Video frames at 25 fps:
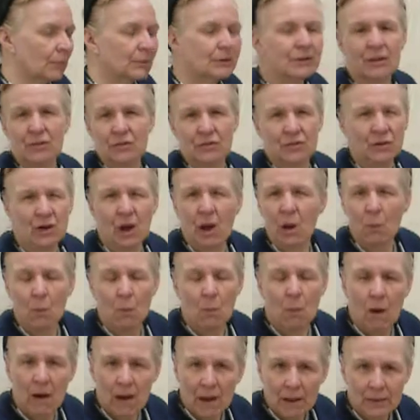But that's
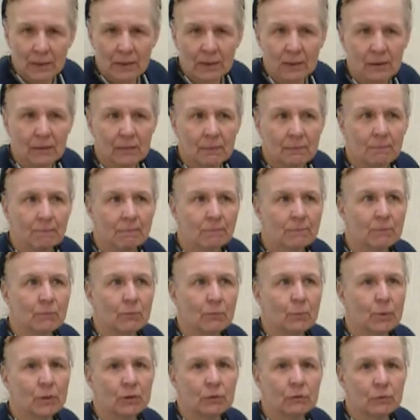not why
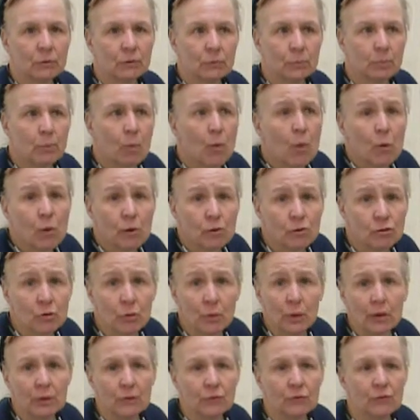we do
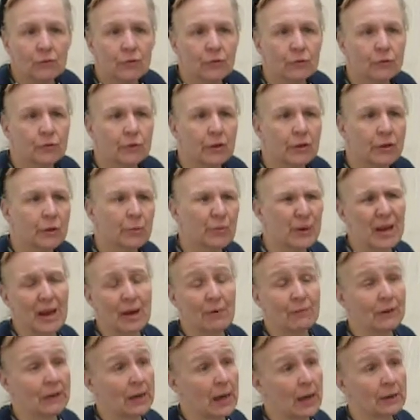portraits, so that we
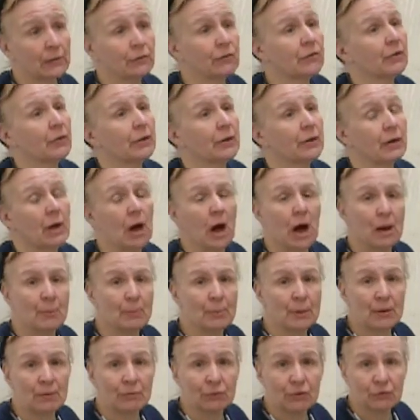have an excellent
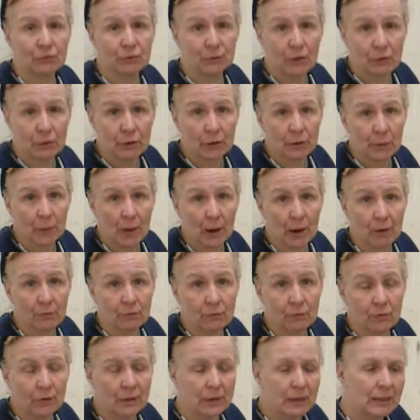copy of a
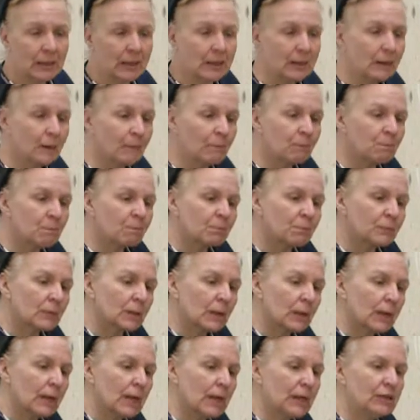photograph.
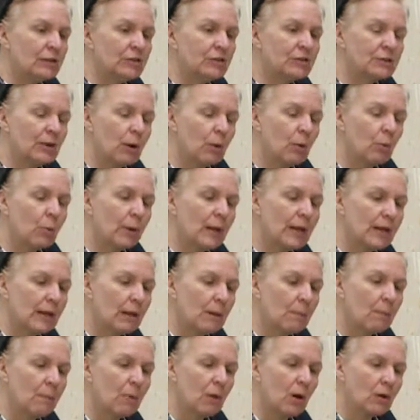It's so we
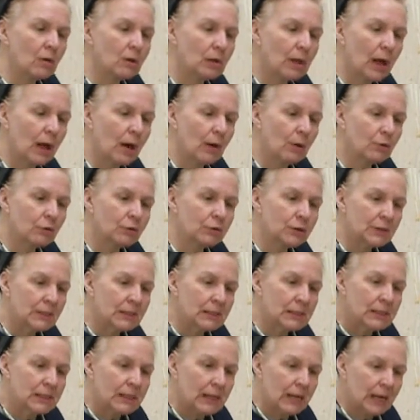can pull out
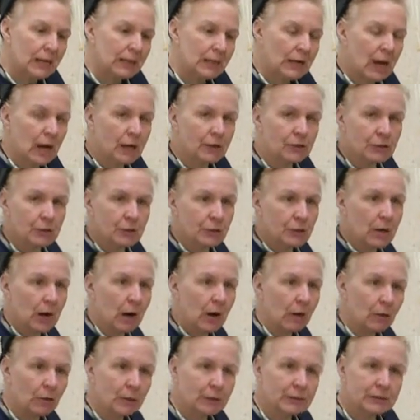an
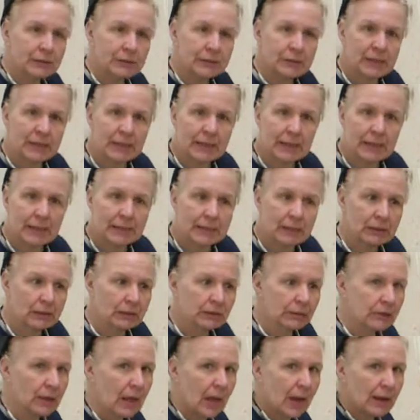undercurrent and
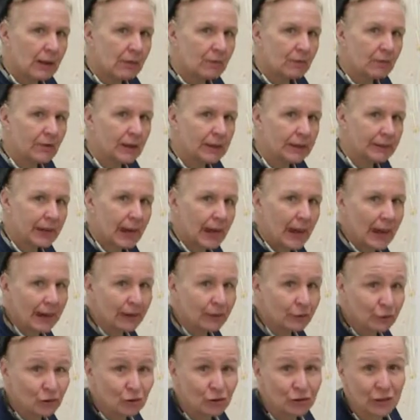a life and
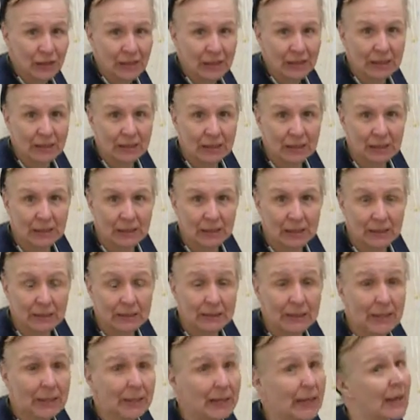energy
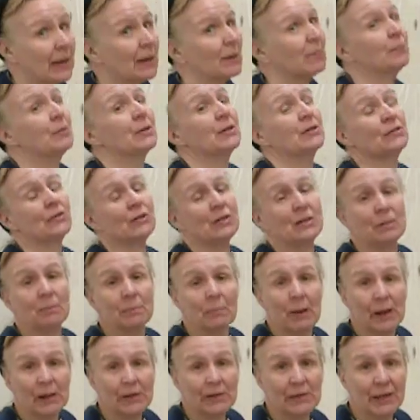that can't be
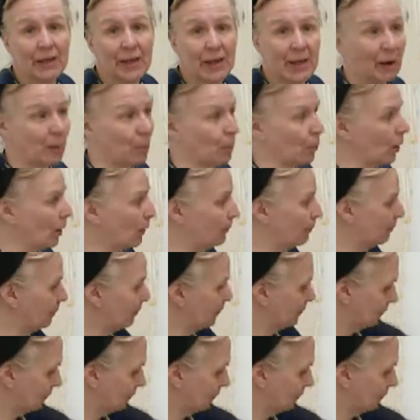seen by the camera.